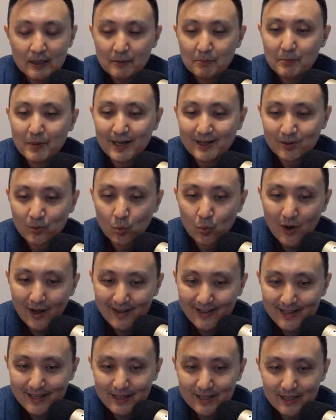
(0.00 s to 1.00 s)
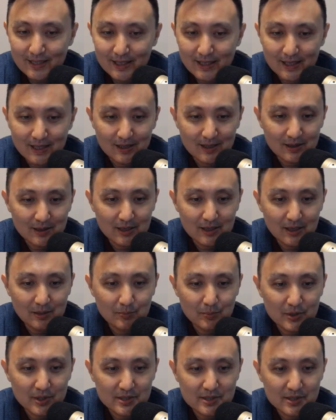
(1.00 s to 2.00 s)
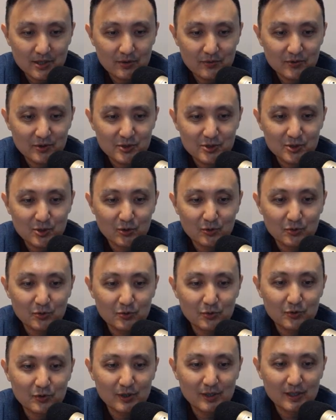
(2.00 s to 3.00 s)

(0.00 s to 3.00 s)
But what the press service of